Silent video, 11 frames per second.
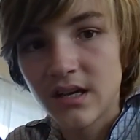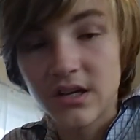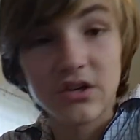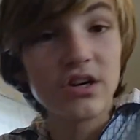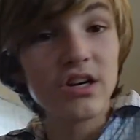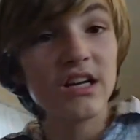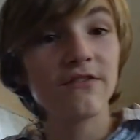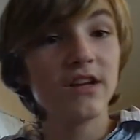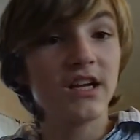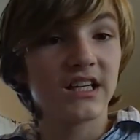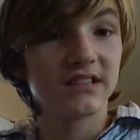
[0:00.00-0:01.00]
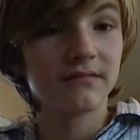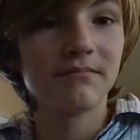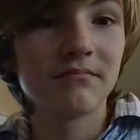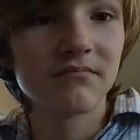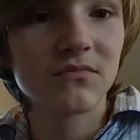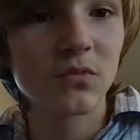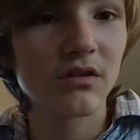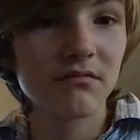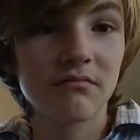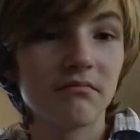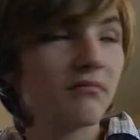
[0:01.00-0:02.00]
Good evening. Or
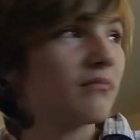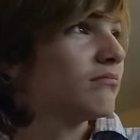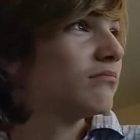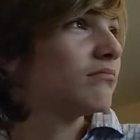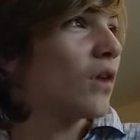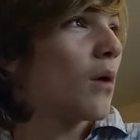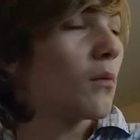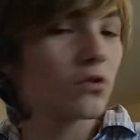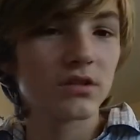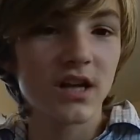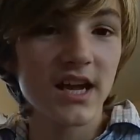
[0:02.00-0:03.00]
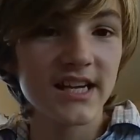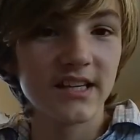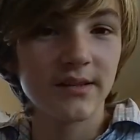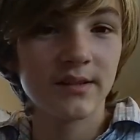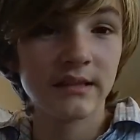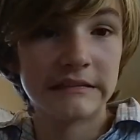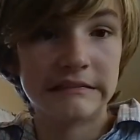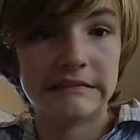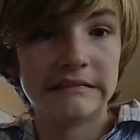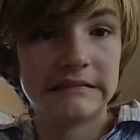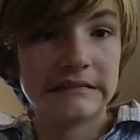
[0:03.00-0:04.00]
almost night.
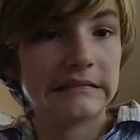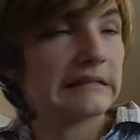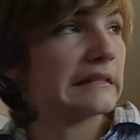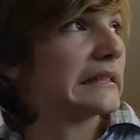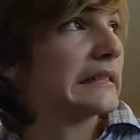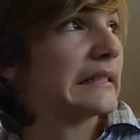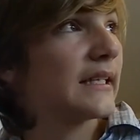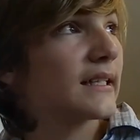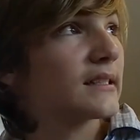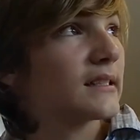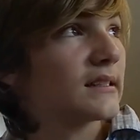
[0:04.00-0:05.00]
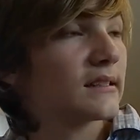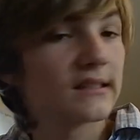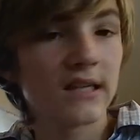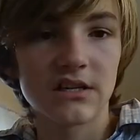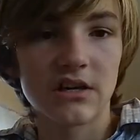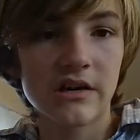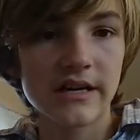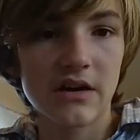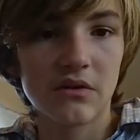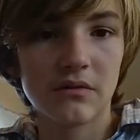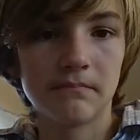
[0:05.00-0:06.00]
6. It's not dark
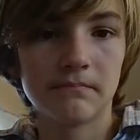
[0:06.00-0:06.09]
out.